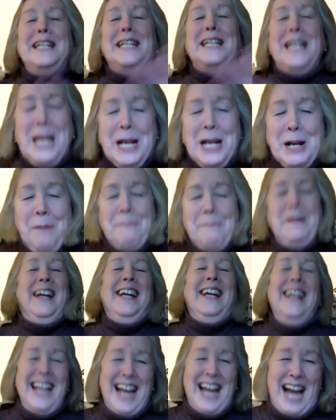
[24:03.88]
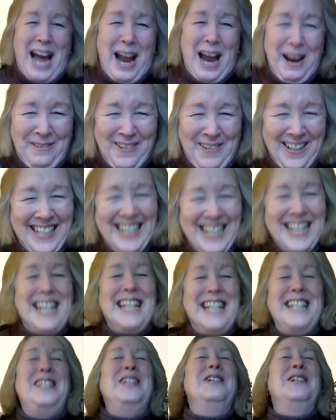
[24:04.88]
him. I would
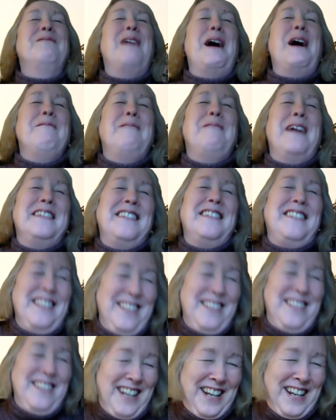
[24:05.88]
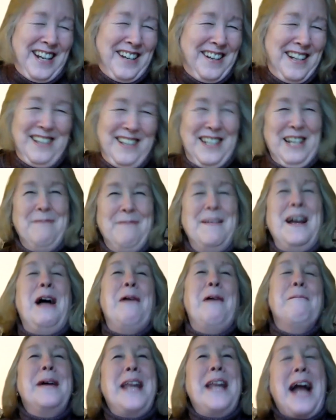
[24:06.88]
do my best to cherish him.
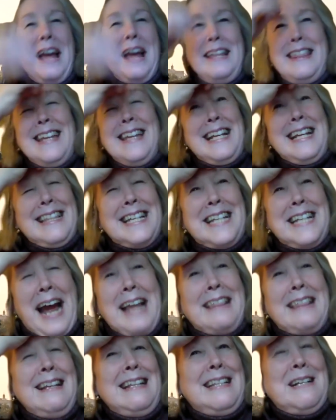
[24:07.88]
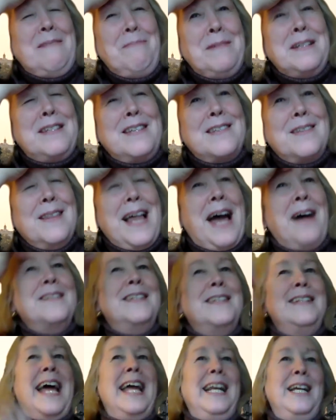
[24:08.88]
But I think that Mrs. Lowndes in
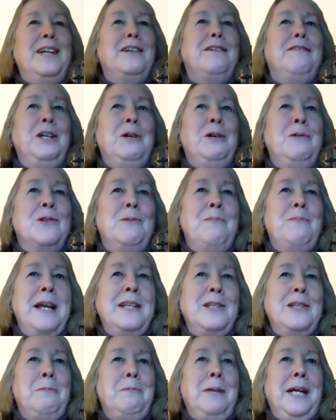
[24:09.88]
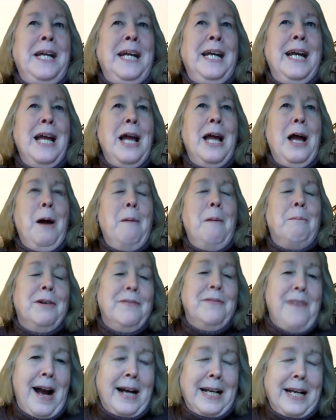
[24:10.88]
that interview was meant to be
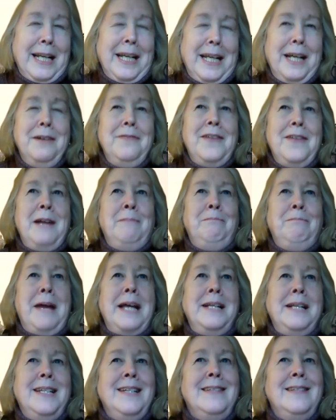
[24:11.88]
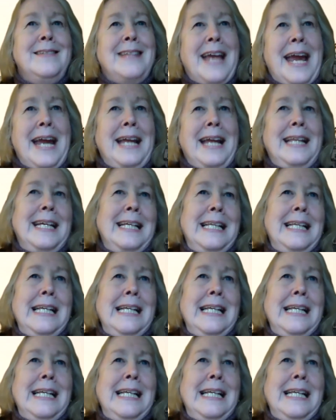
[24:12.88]
provocative and meant to say that